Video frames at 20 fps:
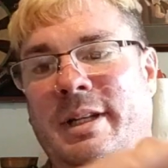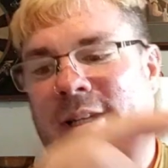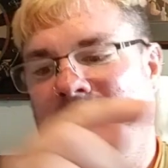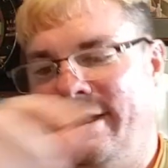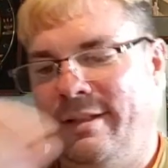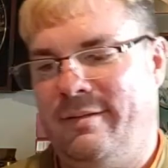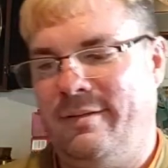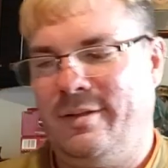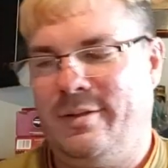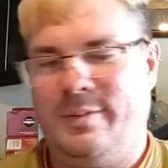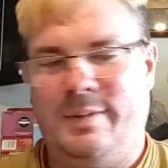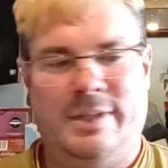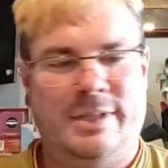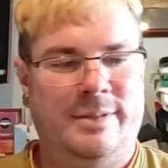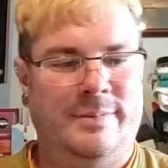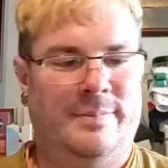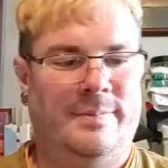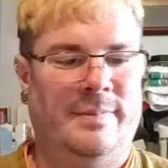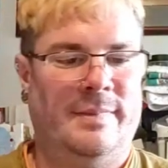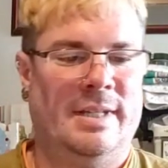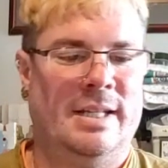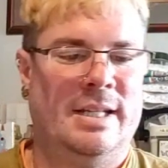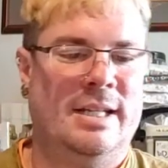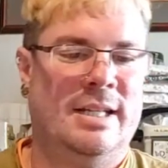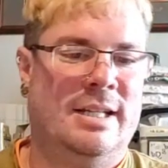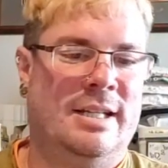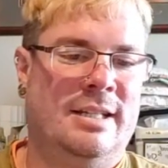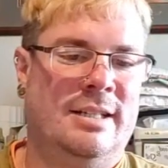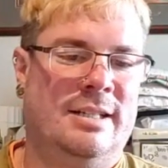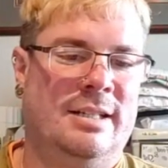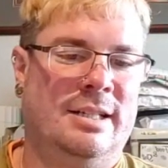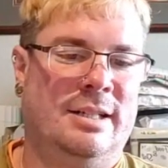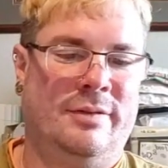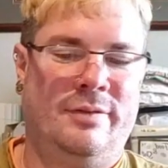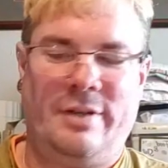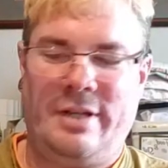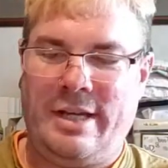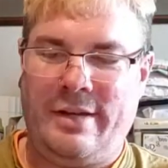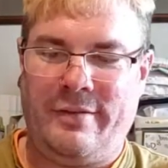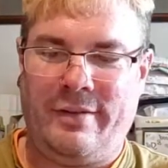on it there as well. Now
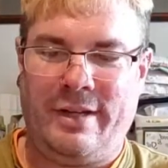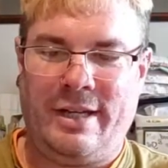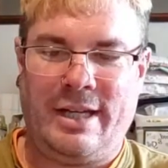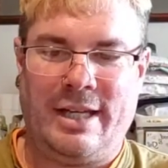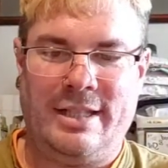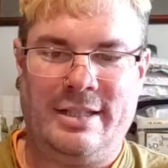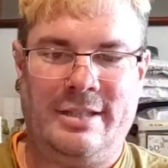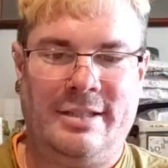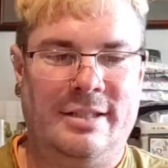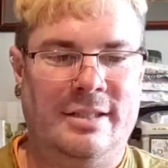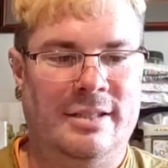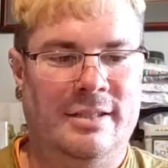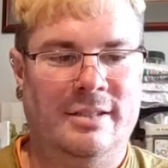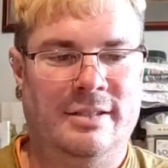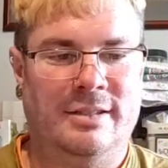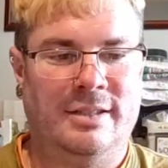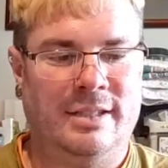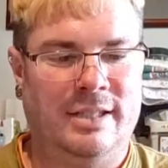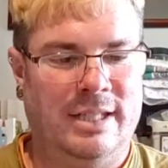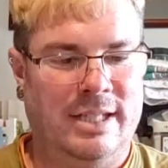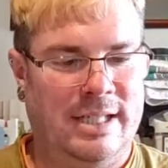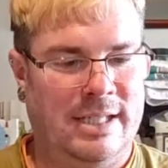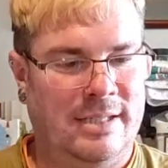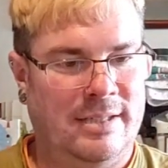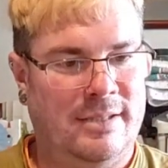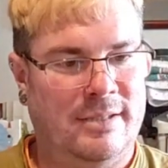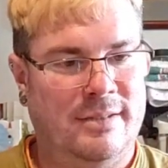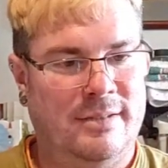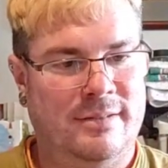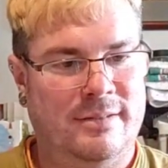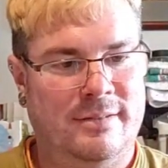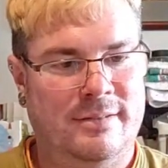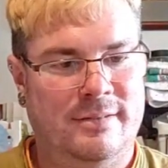if you haven't guessed yet,